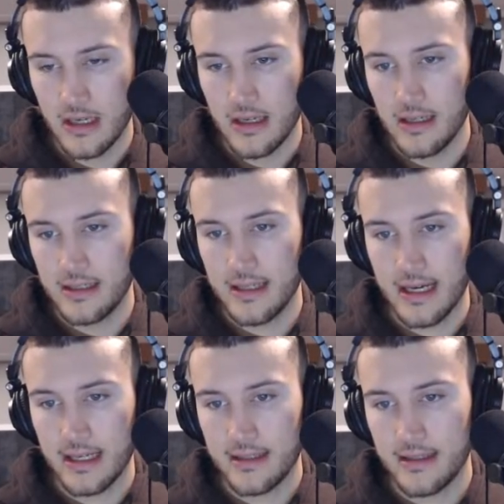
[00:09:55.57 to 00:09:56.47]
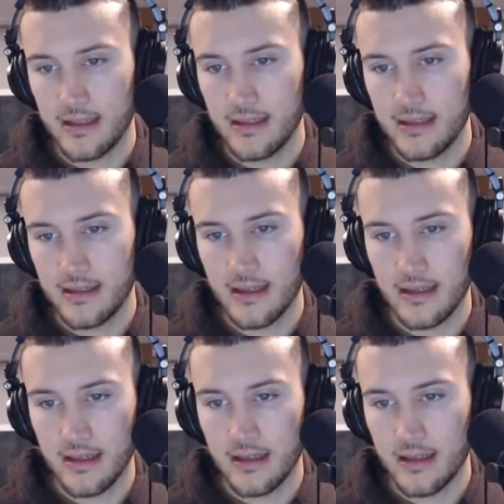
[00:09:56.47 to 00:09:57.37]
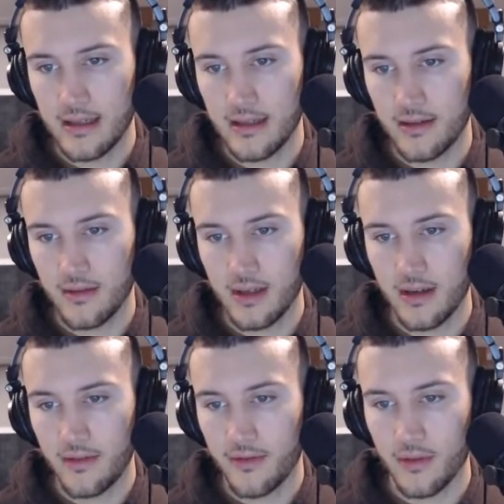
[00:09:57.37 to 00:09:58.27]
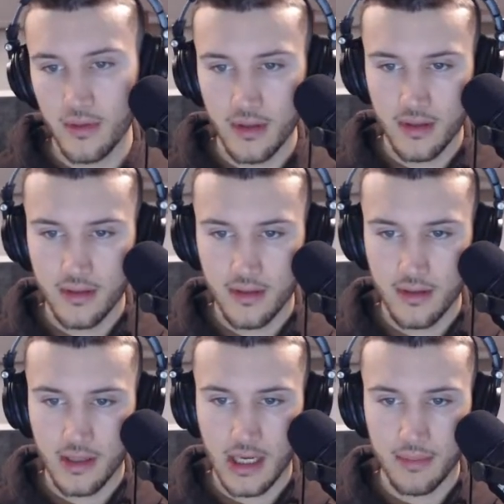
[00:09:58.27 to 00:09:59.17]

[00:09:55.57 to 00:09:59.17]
Attached is a LOI for copy